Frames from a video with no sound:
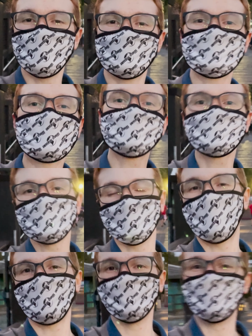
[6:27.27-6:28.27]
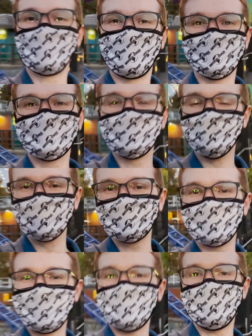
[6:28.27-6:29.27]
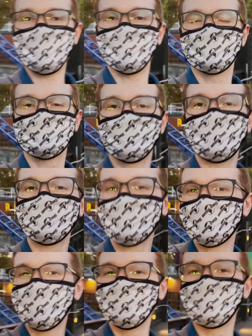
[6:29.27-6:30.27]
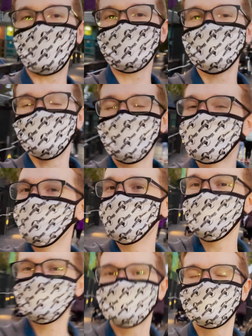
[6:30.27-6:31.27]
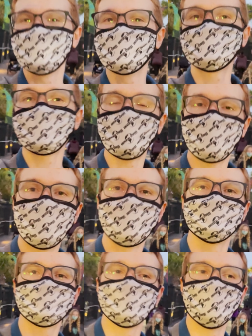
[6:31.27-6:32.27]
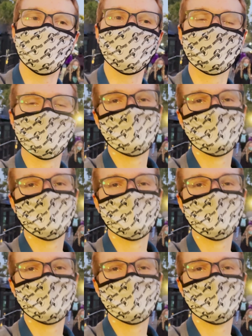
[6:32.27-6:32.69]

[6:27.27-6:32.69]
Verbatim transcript: There's actually a lot going on at SeaWorld San Diego, so we'll have to come back here every week to check out how it's going,